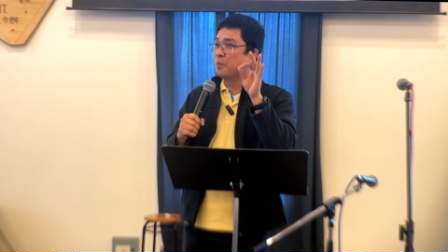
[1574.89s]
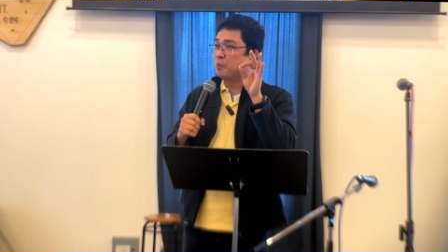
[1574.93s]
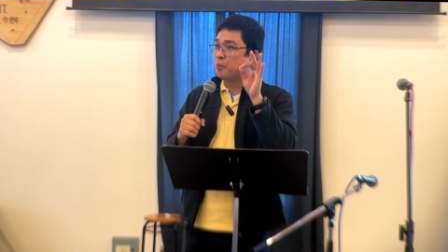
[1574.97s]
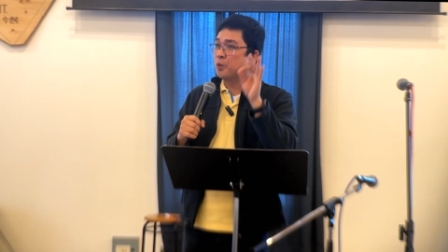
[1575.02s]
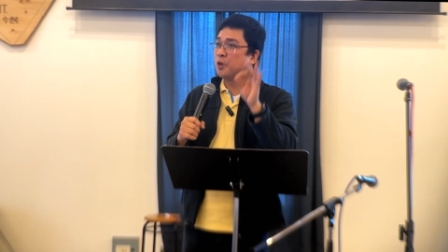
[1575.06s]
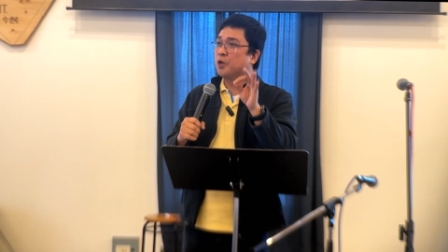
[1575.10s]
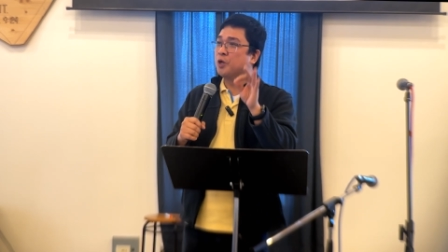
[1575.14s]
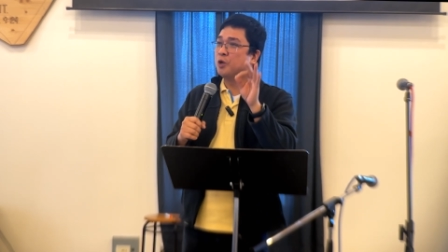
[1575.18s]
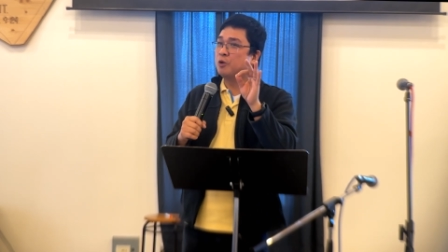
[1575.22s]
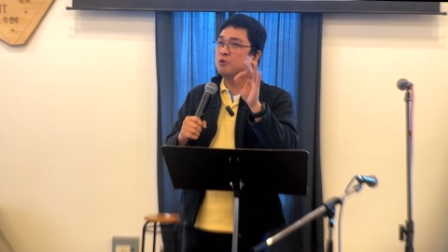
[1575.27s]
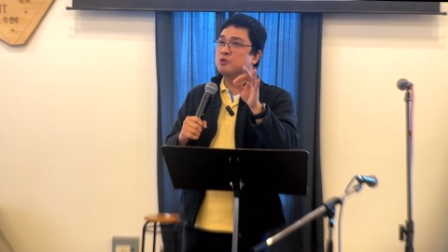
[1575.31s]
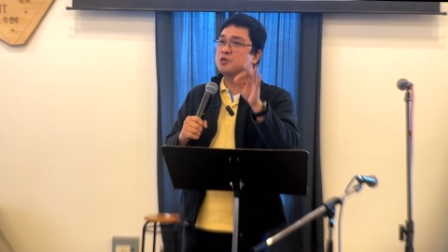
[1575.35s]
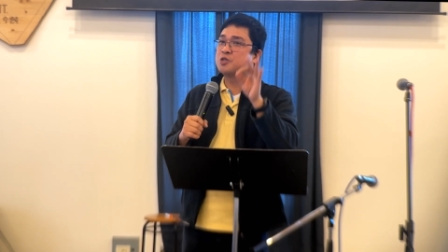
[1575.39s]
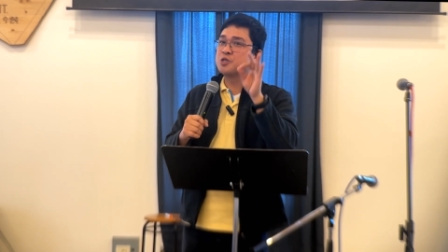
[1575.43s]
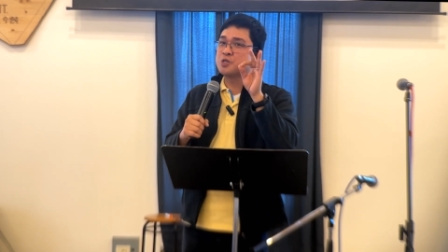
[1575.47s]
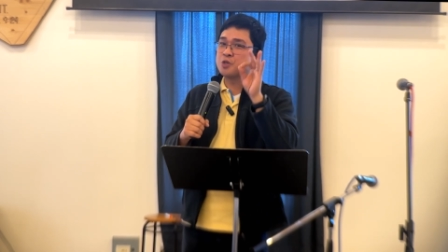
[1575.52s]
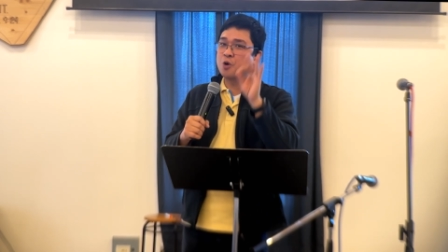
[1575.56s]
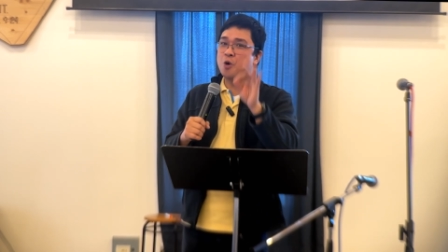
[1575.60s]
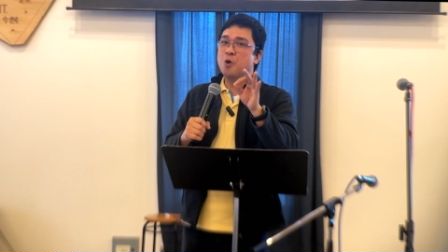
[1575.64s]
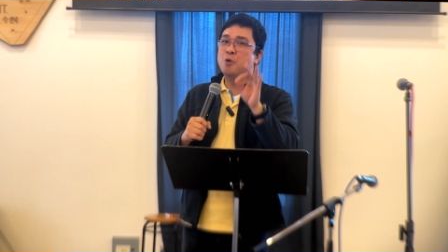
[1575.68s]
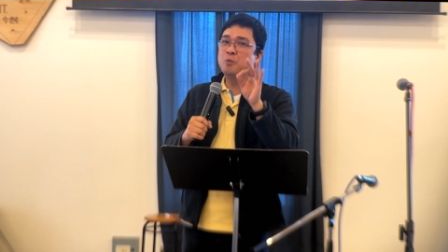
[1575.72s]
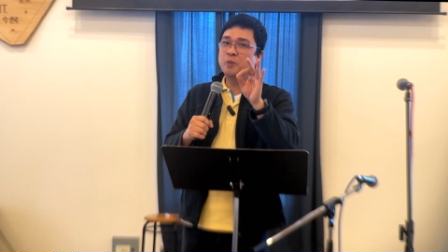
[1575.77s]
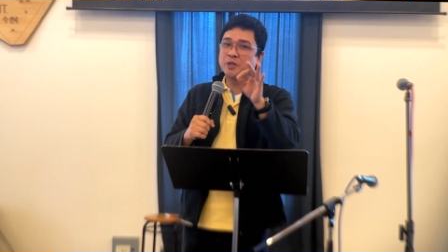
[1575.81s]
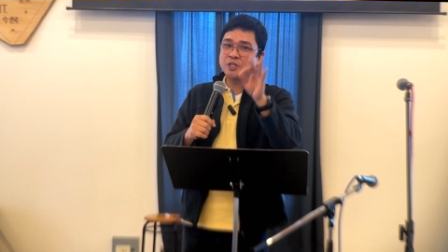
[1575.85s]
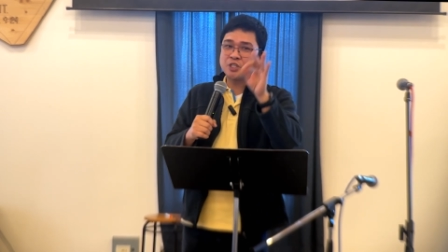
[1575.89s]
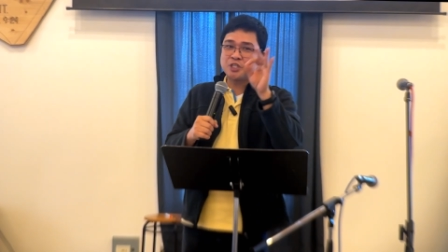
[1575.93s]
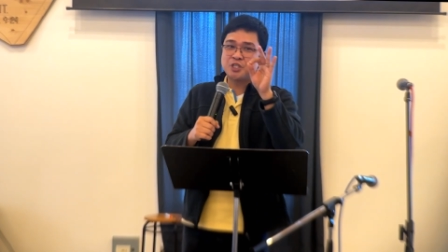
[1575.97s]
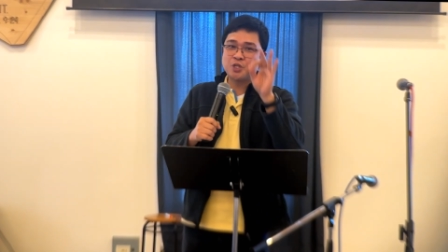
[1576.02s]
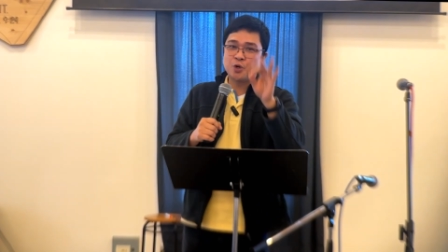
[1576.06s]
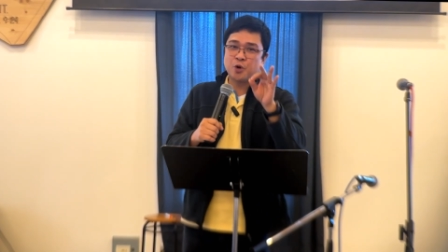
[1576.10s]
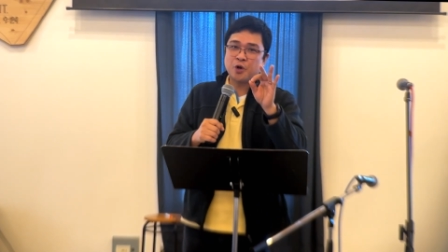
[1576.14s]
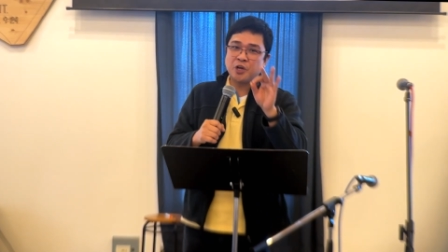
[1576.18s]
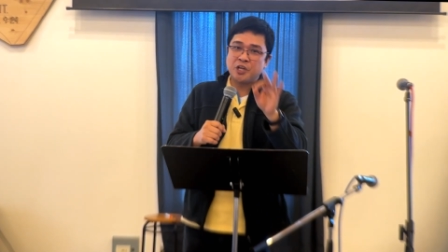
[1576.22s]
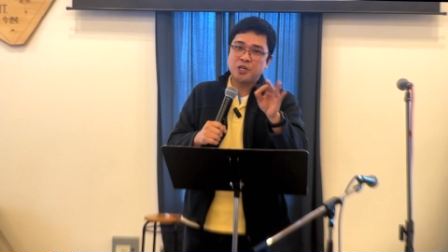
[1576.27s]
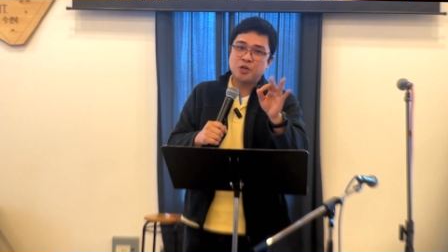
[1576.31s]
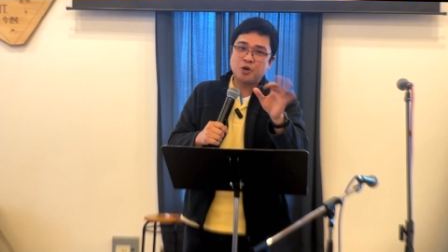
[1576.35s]
produce so much
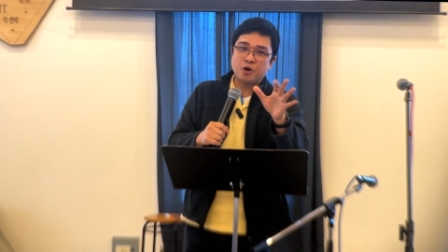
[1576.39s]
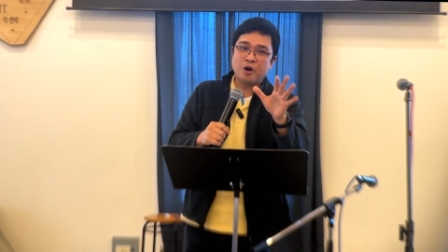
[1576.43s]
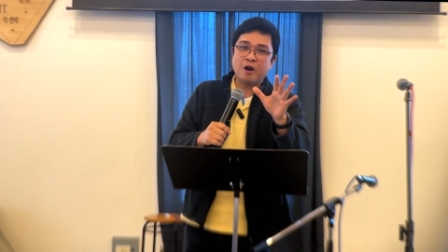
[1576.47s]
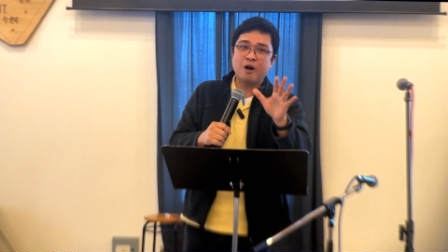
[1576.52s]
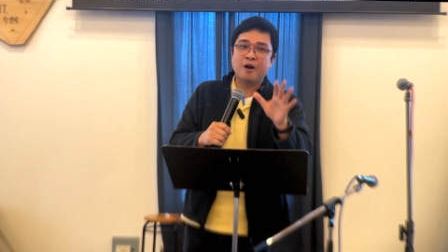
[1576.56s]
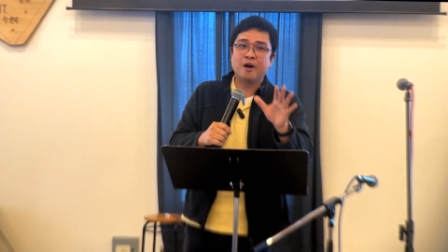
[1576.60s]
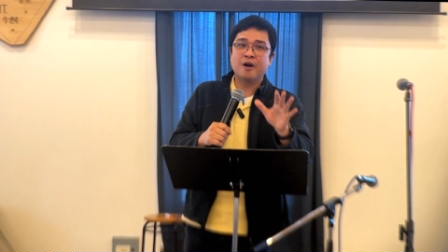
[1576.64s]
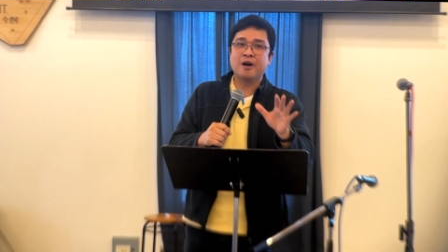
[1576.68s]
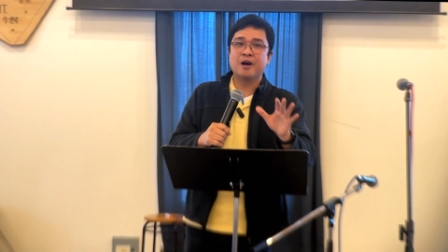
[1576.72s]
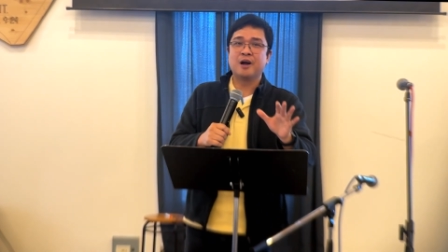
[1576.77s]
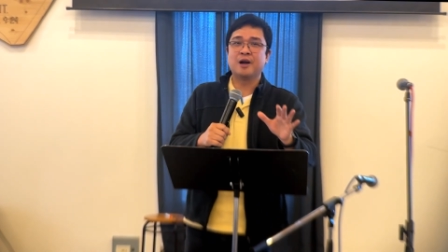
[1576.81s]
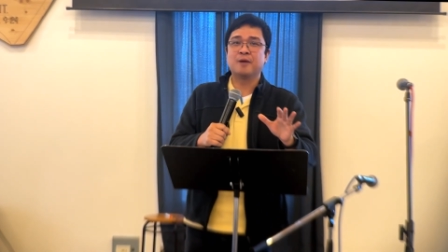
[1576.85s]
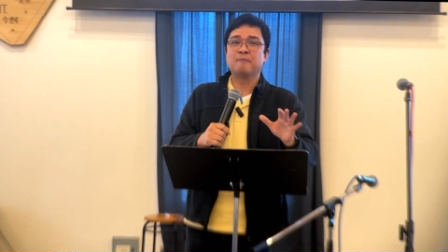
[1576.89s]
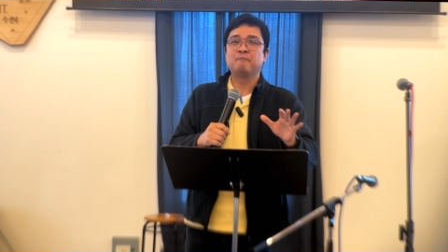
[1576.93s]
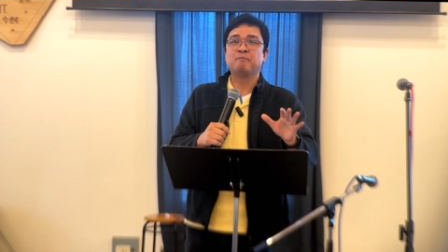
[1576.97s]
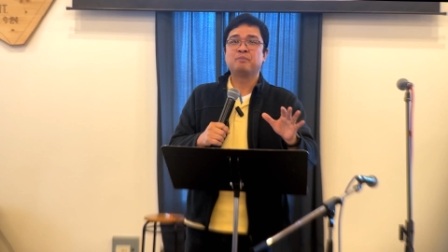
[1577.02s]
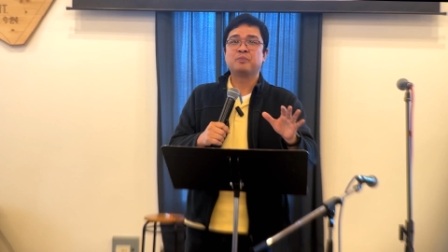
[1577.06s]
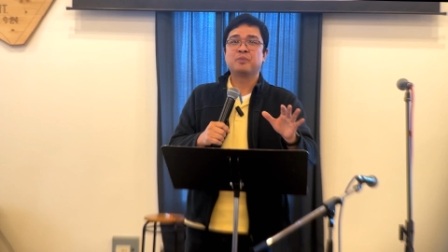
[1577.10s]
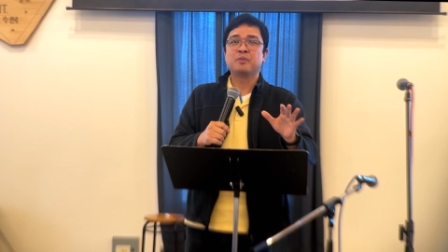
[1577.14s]
joy in your heart,